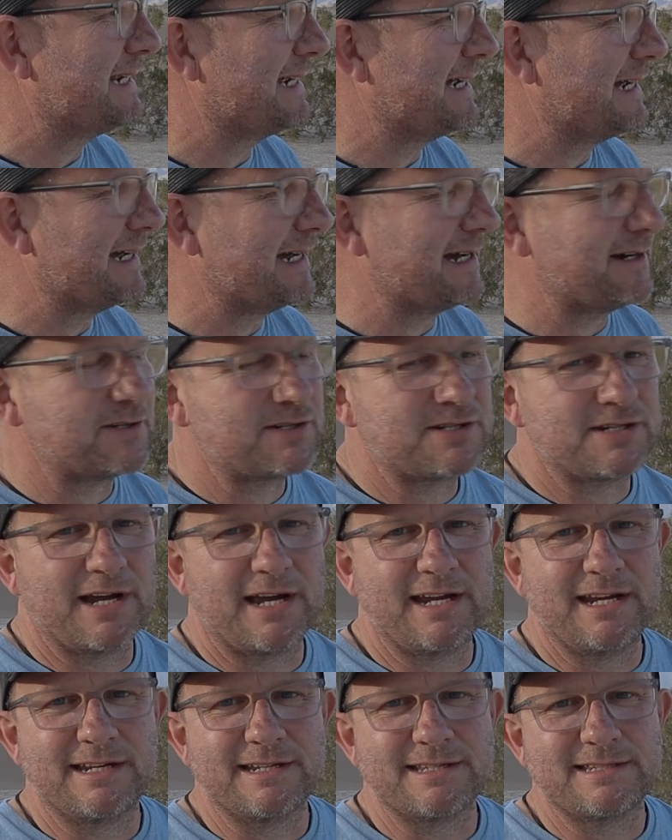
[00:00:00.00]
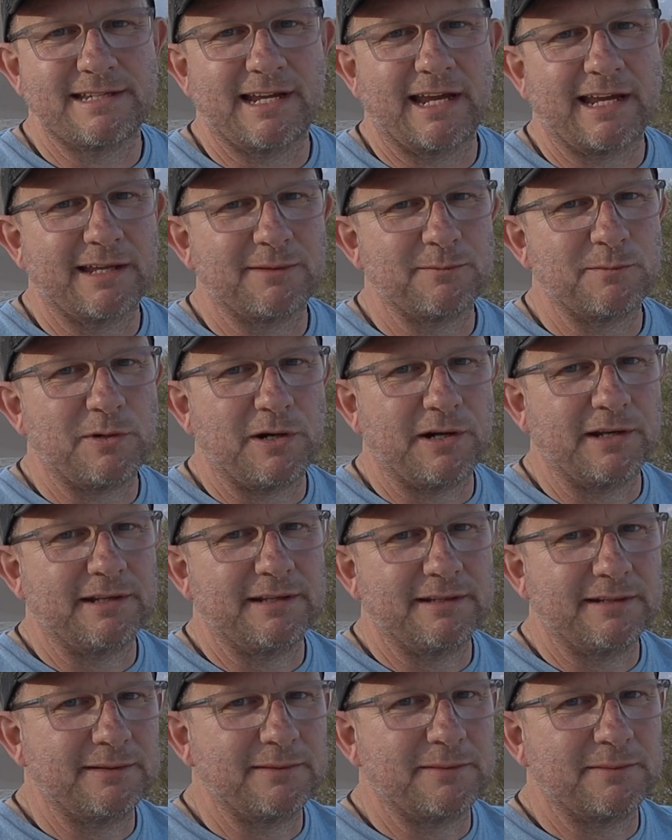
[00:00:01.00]
I'll show you in a second
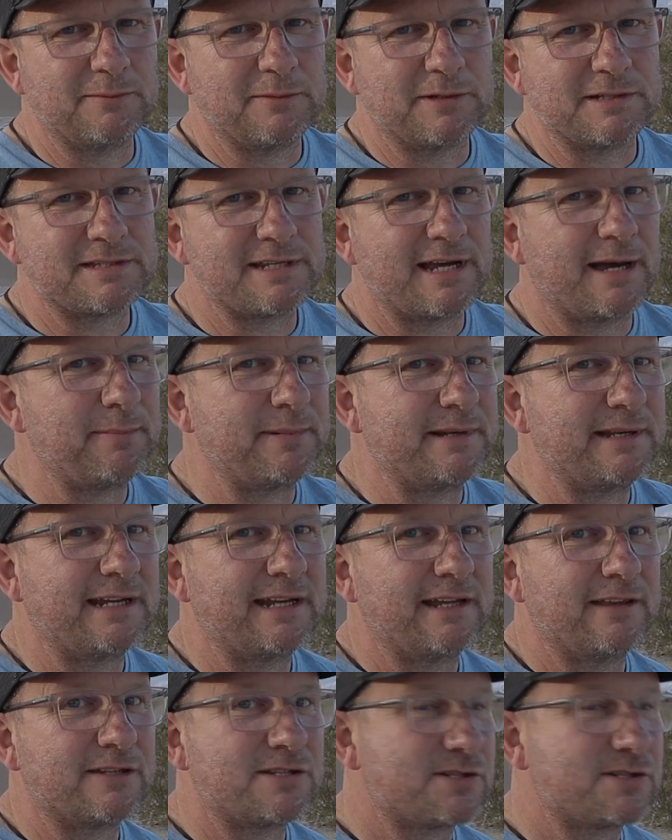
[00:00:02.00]
what's happened here. The